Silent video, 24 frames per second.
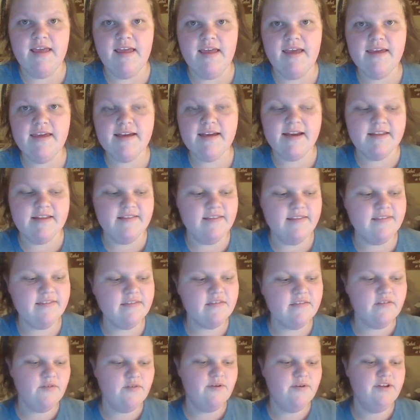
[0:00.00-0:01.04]
Hey guys, this
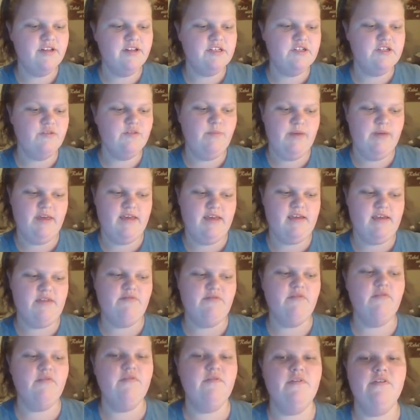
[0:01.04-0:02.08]
is going to be a
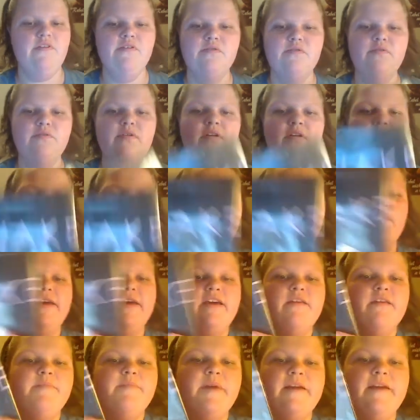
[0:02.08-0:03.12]
review on
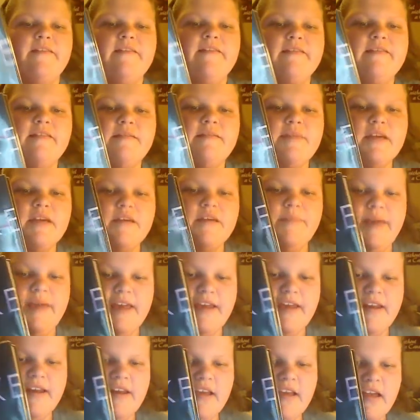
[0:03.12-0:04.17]
Wake by Lisa
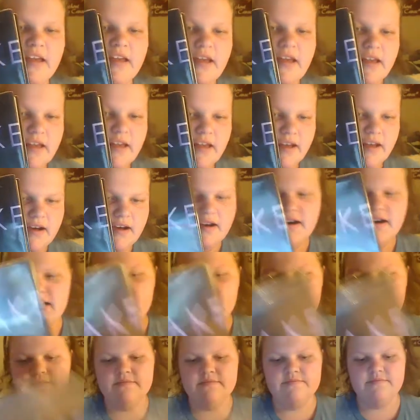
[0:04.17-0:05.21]
McMann.
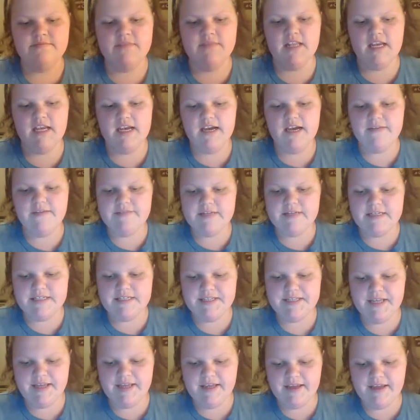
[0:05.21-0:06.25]
I have to
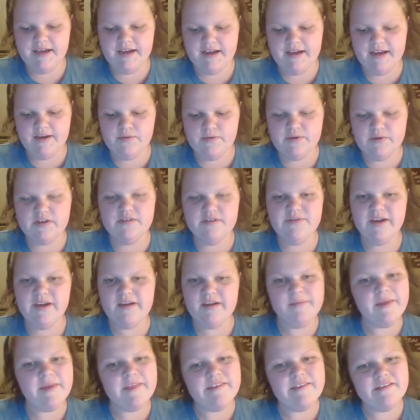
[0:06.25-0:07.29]
say, I wouldn't
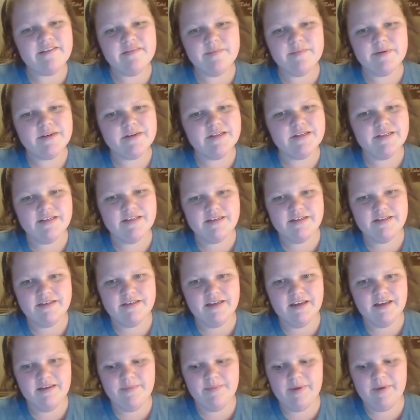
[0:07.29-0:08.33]
recommend this book to
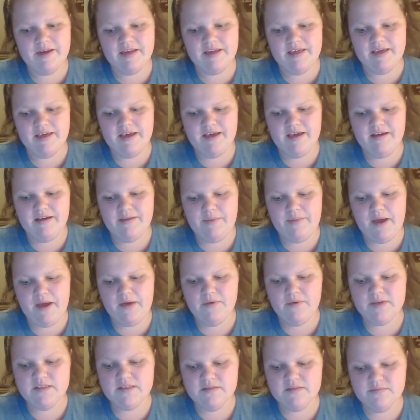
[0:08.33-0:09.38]
anybody. I
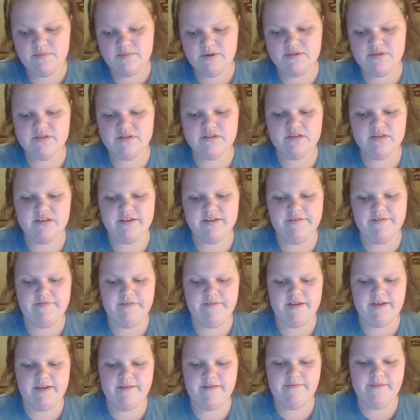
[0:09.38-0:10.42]
wasn't personally a
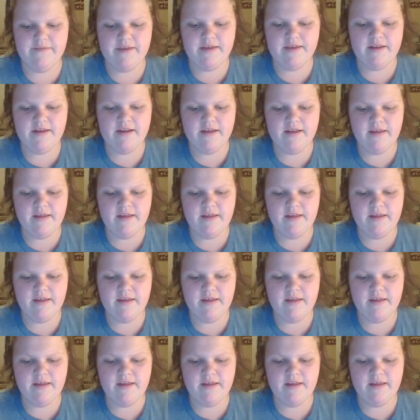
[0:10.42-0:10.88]
fan of it.